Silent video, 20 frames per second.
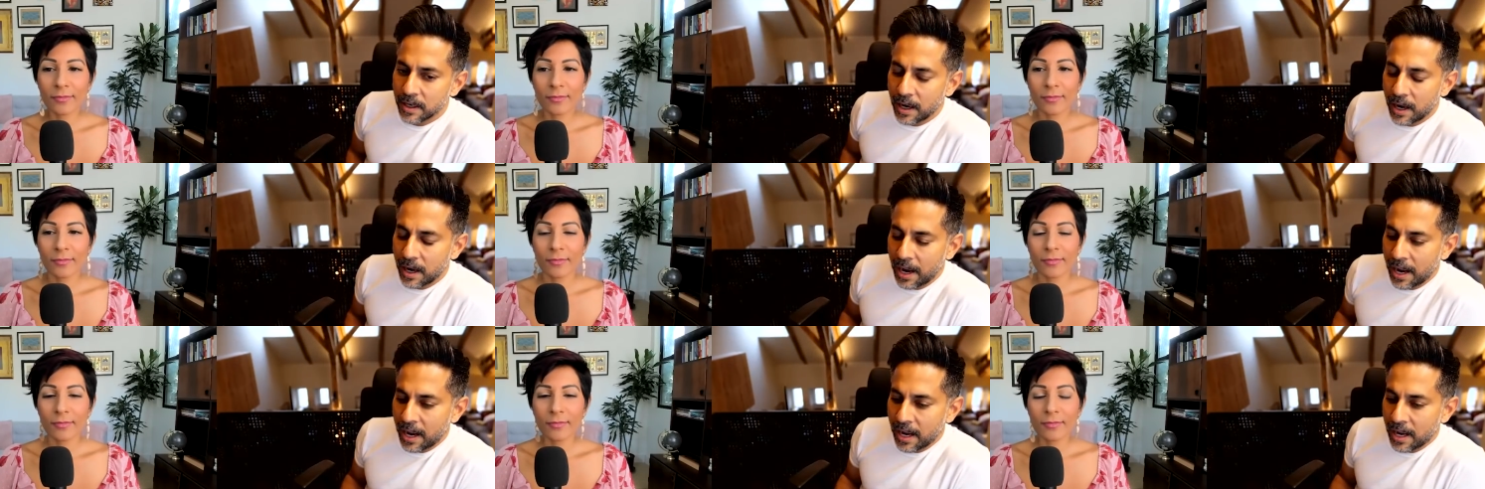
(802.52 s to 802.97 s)

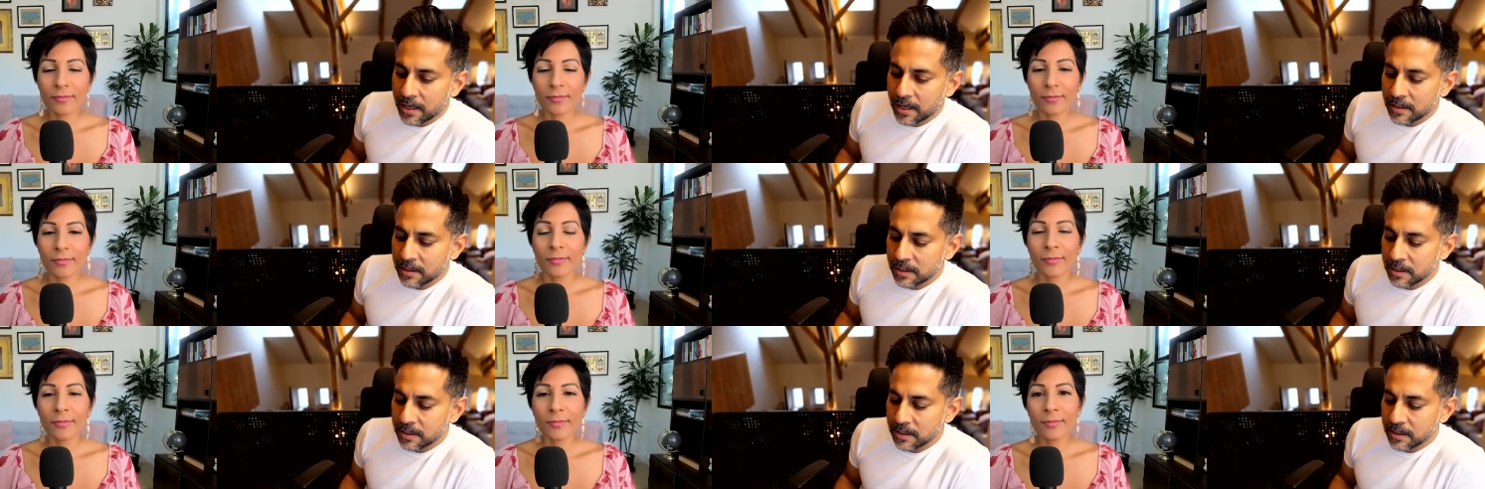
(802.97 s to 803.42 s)

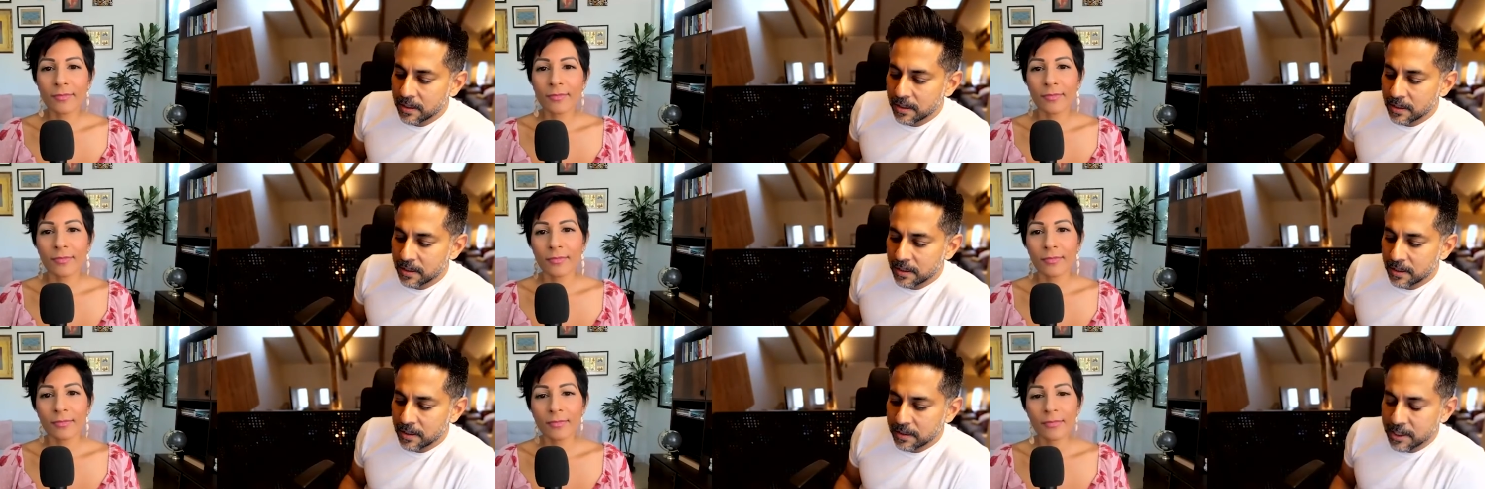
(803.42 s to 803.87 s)
Speaker 1: and
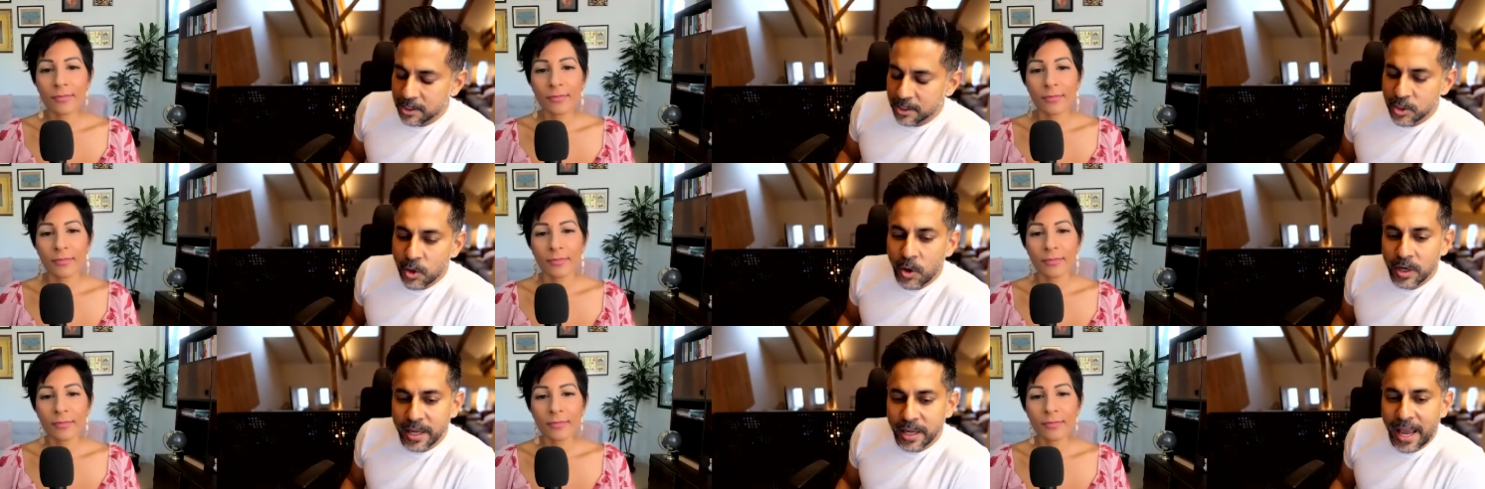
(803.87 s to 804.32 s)
the
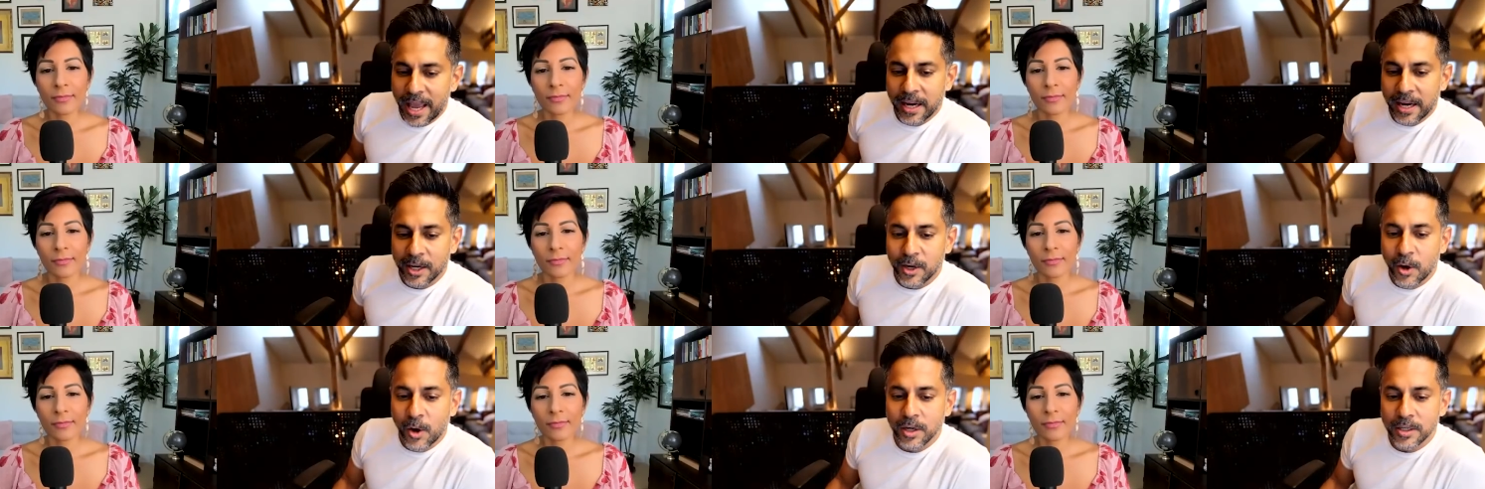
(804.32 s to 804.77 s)
song
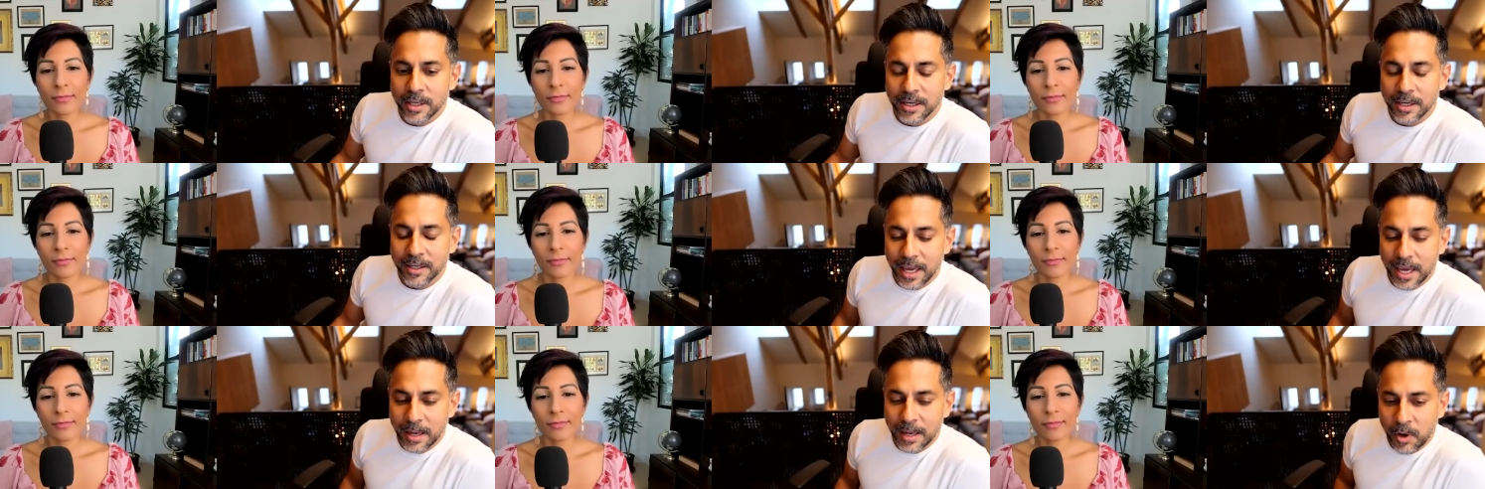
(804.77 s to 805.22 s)

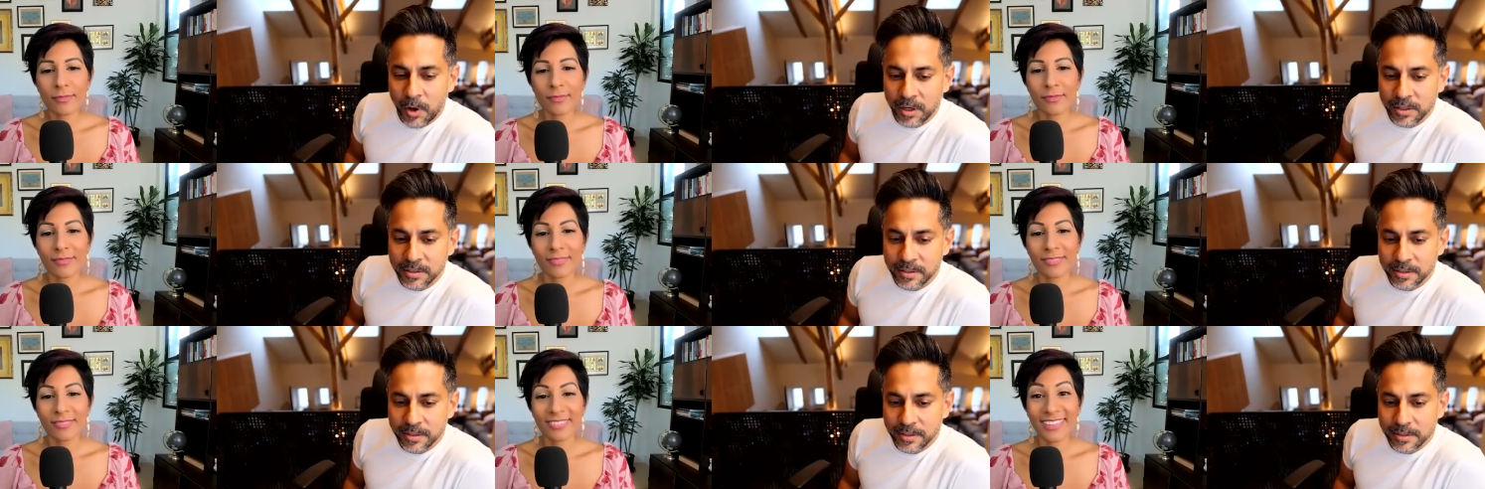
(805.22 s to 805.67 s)
Anaconda came
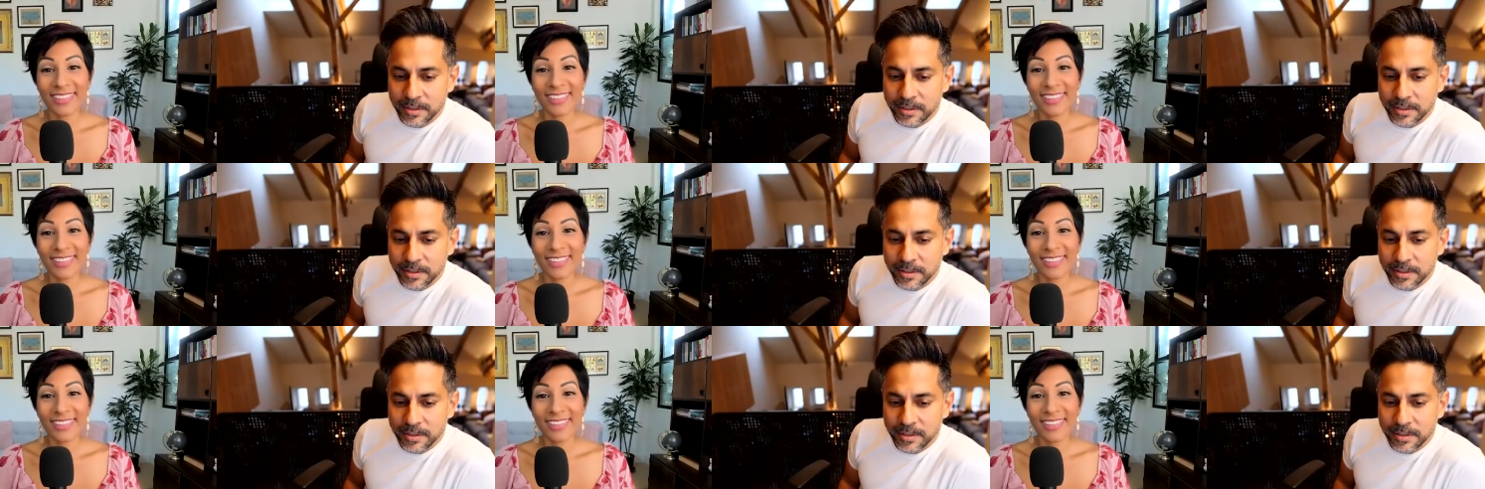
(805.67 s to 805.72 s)
on,